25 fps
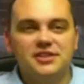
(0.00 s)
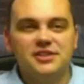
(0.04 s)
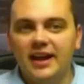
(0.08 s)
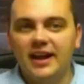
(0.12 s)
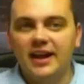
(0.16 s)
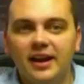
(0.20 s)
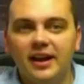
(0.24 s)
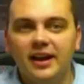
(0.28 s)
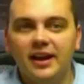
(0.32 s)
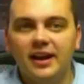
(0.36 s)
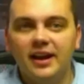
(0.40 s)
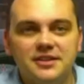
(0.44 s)
like,
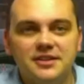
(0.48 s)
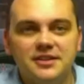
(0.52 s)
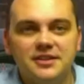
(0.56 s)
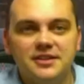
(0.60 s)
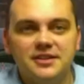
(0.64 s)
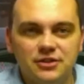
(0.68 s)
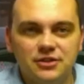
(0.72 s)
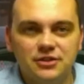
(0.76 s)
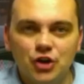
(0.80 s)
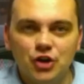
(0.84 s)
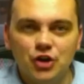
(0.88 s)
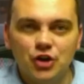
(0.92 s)
hey, I got this
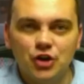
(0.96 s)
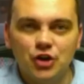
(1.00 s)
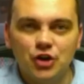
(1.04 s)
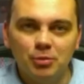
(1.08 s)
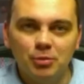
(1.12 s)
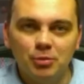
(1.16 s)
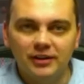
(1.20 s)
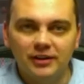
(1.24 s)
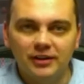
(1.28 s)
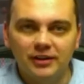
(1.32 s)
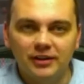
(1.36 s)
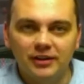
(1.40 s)
extra
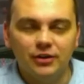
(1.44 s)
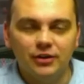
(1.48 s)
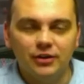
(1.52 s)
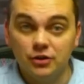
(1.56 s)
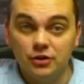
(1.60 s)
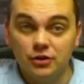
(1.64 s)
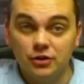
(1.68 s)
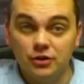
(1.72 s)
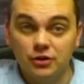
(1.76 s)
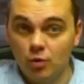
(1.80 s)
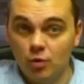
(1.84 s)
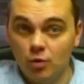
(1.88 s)
notebook,
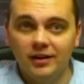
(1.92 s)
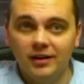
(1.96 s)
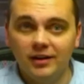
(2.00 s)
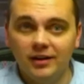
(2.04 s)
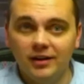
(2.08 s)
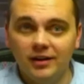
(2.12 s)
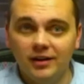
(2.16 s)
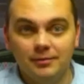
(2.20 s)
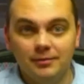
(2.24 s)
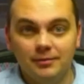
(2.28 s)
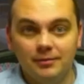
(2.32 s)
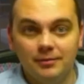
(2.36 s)
you want it?
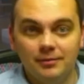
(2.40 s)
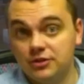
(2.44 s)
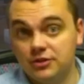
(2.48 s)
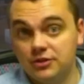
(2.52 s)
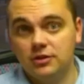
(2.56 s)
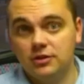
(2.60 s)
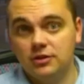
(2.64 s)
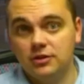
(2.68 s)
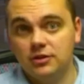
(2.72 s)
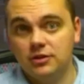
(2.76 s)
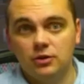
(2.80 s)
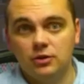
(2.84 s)
And I'm like,
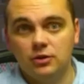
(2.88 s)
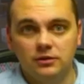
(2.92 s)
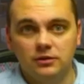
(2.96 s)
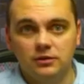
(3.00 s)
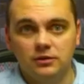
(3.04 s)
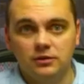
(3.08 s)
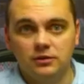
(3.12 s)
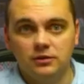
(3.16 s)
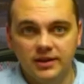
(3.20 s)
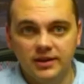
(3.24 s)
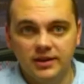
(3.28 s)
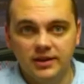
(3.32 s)
sure,
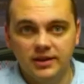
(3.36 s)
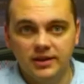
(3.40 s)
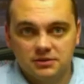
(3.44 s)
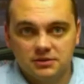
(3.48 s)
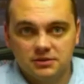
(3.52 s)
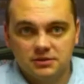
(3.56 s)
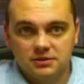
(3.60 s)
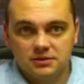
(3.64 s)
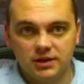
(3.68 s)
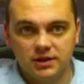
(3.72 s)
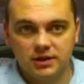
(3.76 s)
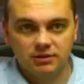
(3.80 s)
cool, thanks,
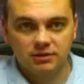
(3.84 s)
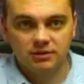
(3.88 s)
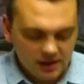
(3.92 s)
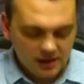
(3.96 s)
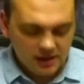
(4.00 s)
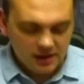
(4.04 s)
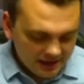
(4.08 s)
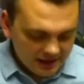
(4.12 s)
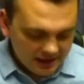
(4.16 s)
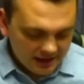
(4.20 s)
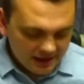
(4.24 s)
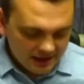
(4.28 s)
whatever.
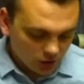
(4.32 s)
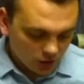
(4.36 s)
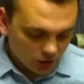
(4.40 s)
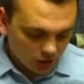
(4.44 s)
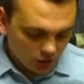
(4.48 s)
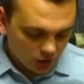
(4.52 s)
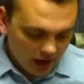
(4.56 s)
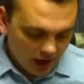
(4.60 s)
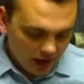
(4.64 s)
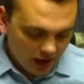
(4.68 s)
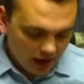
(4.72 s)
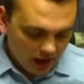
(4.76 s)

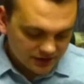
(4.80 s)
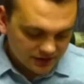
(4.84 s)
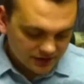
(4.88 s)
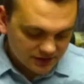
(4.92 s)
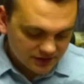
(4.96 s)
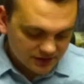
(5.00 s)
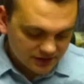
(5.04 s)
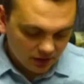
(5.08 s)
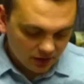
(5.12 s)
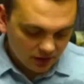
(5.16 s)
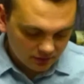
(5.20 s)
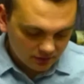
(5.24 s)
So I
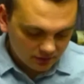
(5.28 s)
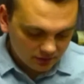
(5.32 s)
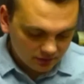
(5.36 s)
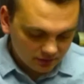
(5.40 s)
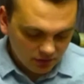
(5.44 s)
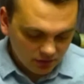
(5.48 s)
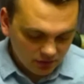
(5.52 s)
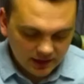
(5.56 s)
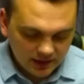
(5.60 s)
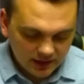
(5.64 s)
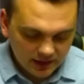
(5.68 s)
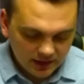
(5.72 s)
start
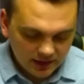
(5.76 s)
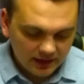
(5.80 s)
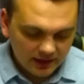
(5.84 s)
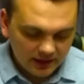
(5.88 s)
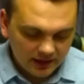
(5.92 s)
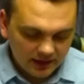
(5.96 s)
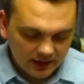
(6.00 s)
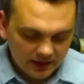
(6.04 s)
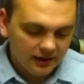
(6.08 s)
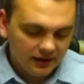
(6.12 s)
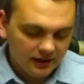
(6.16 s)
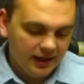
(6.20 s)
writing in
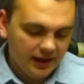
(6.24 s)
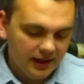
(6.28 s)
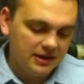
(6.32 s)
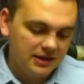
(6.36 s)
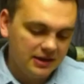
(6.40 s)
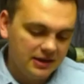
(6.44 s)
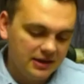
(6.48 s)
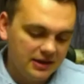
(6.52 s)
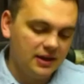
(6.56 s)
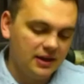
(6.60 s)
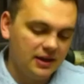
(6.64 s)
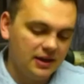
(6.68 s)
it,
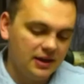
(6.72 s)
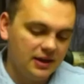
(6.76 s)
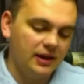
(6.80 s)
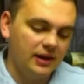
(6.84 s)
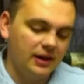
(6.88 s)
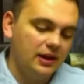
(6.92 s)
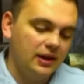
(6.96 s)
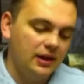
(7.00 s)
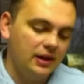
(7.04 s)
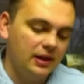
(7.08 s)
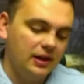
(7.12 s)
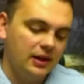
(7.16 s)
and
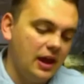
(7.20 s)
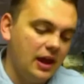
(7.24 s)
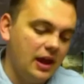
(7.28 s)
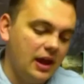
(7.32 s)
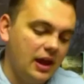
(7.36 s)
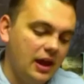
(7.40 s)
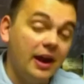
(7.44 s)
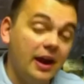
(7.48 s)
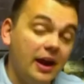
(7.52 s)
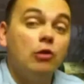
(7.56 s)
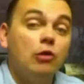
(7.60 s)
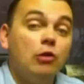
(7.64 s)

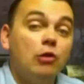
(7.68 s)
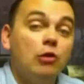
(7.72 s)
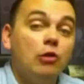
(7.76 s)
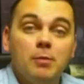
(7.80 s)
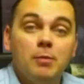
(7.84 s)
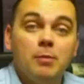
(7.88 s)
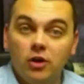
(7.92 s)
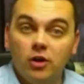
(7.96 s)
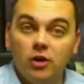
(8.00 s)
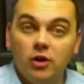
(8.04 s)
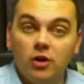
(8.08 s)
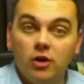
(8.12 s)
I wrote
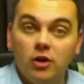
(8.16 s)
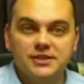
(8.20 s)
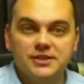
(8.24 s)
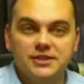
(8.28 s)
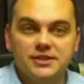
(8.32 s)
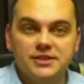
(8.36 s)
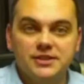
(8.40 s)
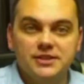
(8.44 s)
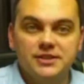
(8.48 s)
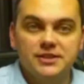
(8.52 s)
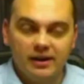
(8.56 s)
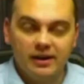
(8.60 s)
my goals
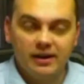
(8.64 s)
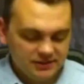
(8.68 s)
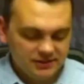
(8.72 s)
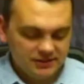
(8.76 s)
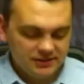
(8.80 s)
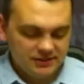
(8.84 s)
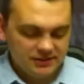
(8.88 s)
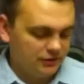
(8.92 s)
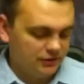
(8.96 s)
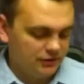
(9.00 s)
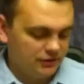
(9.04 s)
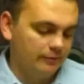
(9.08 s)
down every
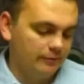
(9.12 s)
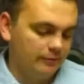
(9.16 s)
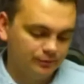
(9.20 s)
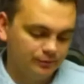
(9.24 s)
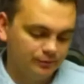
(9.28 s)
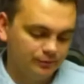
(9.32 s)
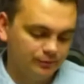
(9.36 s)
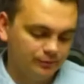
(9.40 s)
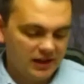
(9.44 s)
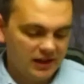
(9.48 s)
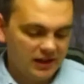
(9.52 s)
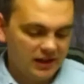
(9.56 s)
single day.
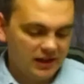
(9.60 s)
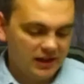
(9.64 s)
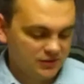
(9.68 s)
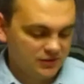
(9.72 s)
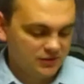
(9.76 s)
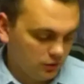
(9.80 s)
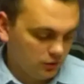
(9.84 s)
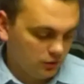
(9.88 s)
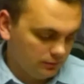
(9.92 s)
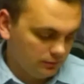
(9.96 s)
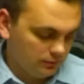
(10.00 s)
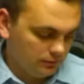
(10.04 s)
And
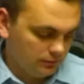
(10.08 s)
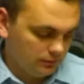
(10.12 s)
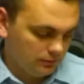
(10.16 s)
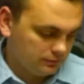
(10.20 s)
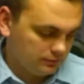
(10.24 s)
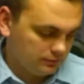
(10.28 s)
so